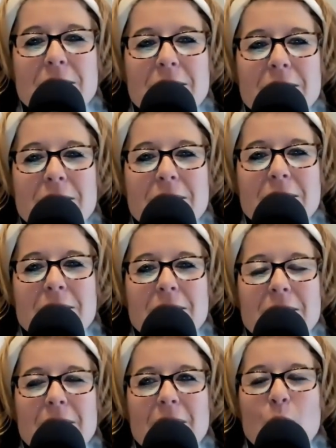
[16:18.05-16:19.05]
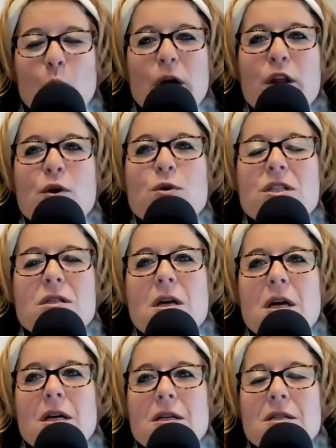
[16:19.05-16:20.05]
What are those things
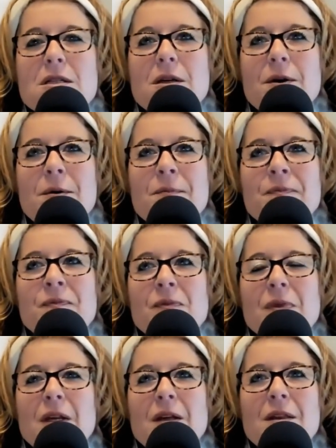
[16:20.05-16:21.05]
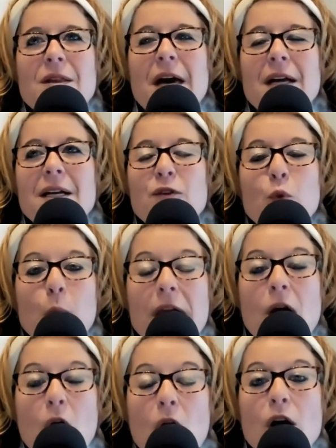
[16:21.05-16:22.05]
that if we are going
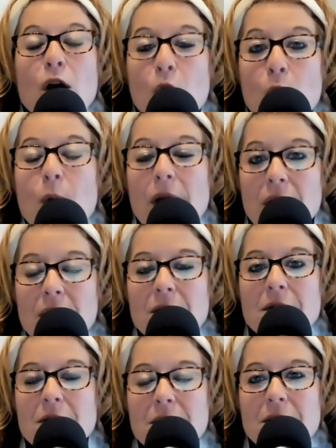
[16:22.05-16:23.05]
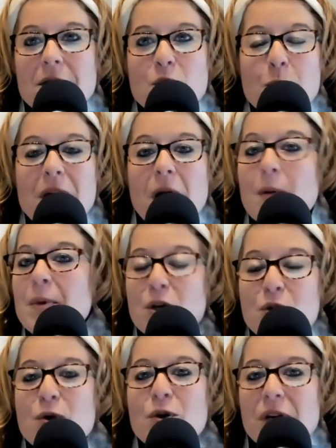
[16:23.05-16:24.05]
to become a new creation,
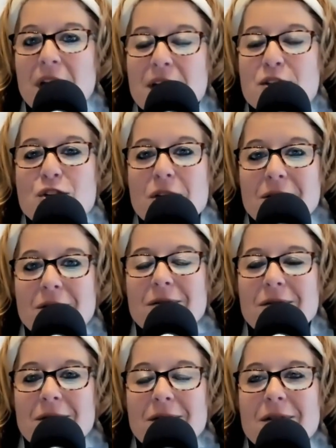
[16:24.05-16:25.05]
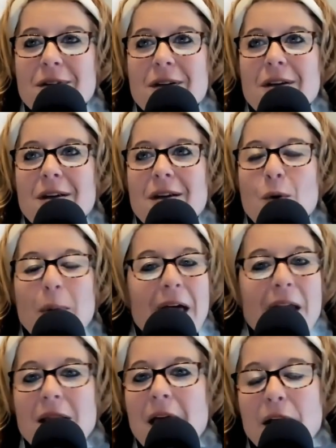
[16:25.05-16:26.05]
we got to let go of?
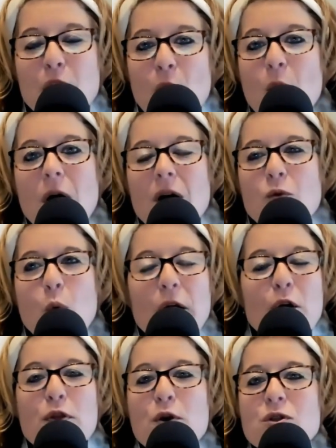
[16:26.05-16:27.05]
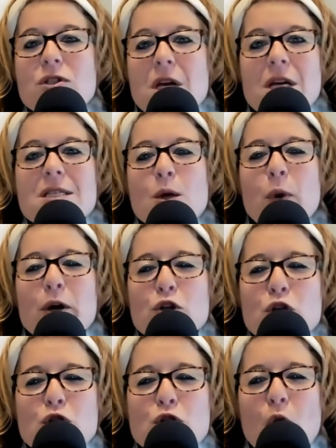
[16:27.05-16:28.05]
What are those things that we are so
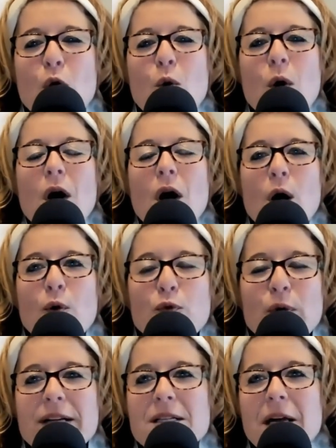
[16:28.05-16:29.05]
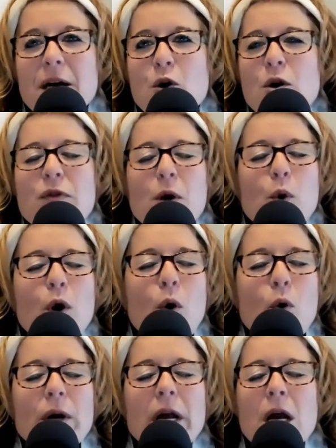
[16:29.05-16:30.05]
afraid to let go of, that we're holding
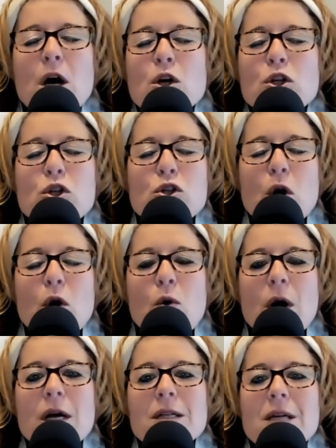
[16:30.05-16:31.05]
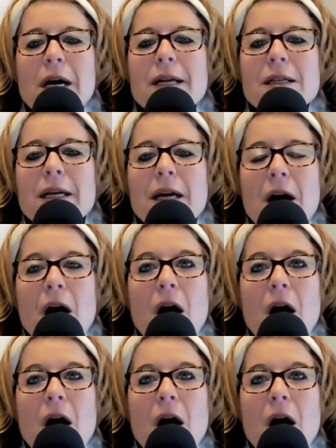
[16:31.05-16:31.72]
so tightly onto?